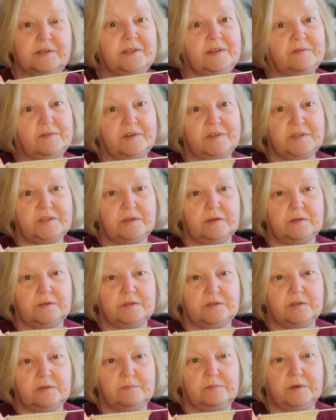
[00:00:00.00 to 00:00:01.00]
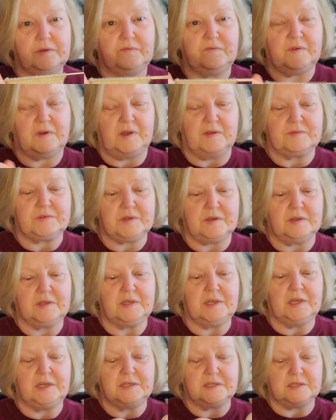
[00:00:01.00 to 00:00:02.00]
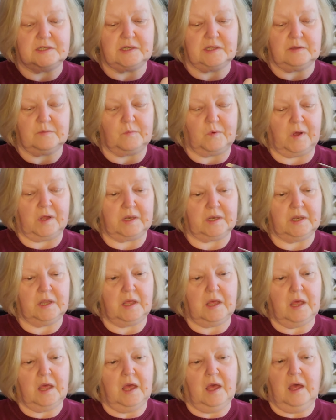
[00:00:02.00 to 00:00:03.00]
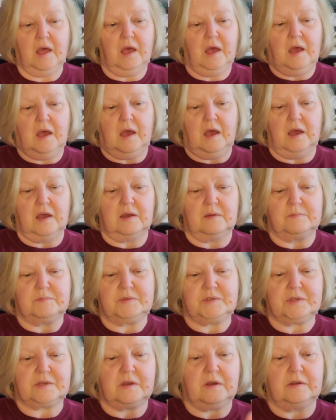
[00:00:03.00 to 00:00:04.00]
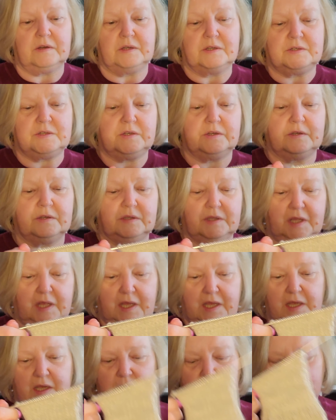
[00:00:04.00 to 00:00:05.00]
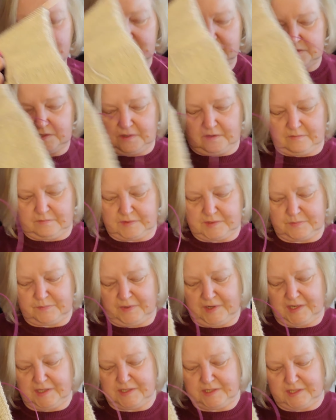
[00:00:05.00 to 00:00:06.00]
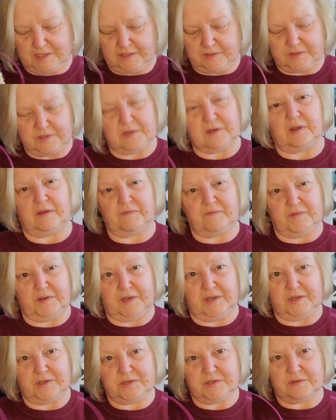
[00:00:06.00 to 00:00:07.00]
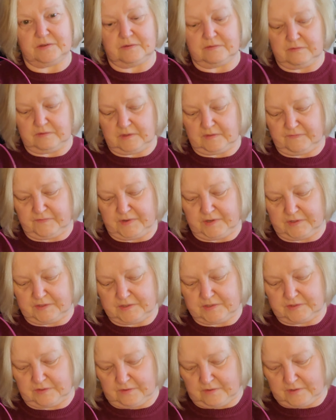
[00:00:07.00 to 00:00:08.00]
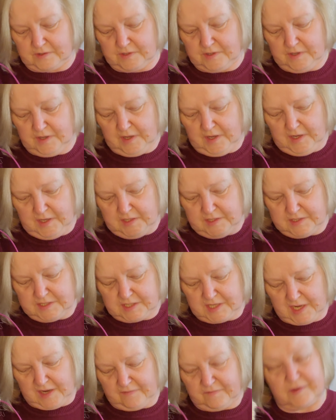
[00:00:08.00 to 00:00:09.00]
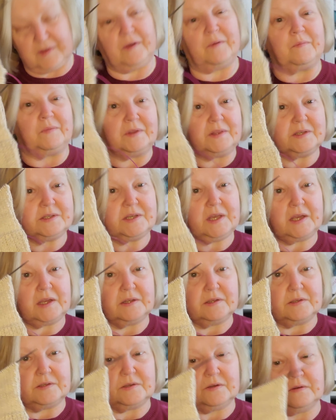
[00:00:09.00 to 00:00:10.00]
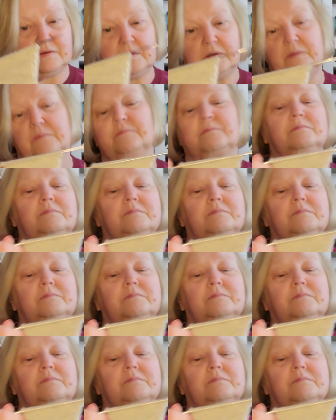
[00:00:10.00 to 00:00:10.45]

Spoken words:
They're on a size 2.5, so I need another one to kind of turn the heel. So I was waiting until I finished the first sock to carry on with the second sock.